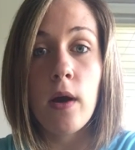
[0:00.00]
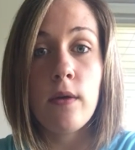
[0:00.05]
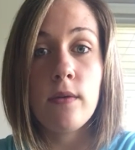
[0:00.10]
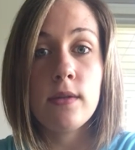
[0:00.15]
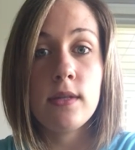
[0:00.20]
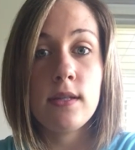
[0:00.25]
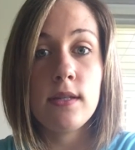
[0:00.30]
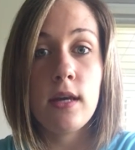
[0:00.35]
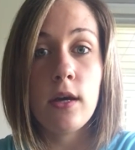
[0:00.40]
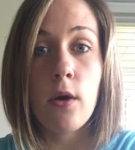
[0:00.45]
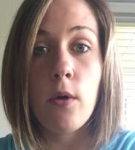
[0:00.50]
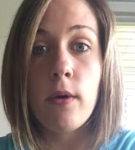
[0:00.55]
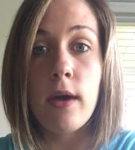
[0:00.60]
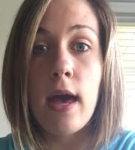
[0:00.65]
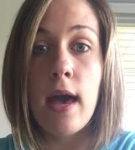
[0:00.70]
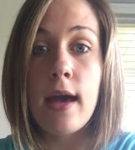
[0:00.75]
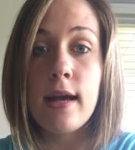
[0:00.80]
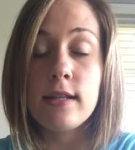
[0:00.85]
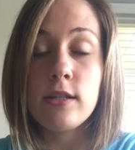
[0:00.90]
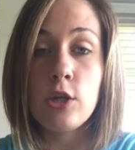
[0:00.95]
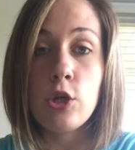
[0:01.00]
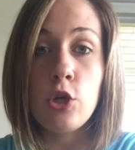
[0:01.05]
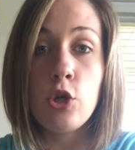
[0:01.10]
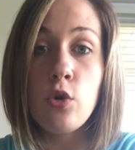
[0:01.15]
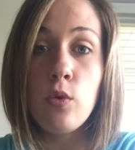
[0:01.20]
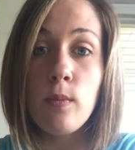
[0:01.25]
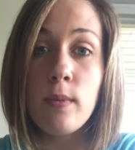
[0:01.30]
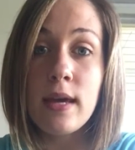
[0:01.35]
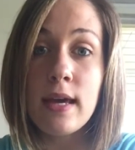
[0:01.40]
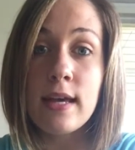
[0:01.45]
I was like, okay, it's a
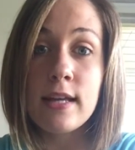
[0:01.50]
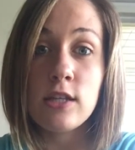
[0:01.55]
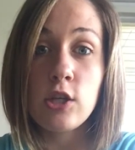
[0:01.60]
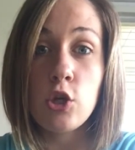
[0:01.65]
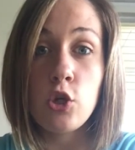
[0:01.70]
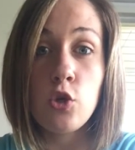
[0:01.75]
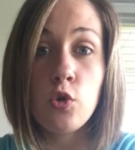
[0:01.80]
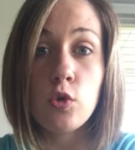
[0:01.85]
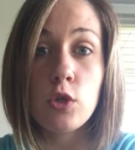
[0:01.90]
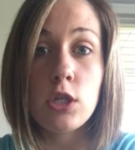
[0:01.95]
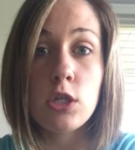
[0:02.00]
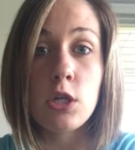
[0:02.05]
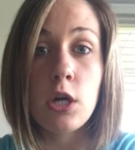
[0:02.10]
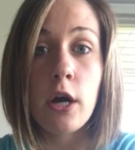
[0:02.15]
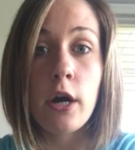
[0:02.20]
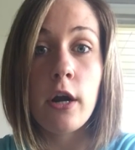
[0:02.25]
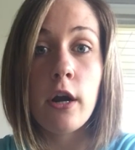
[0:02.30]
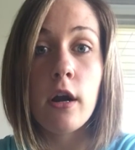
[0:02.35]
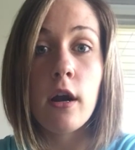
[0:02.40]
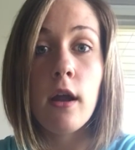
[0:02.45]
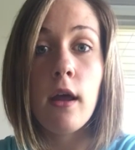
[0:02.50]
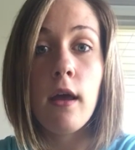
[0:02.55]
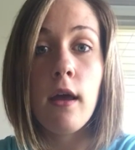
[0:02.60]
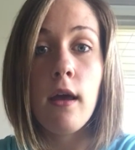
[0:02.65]
new me, it's a new start.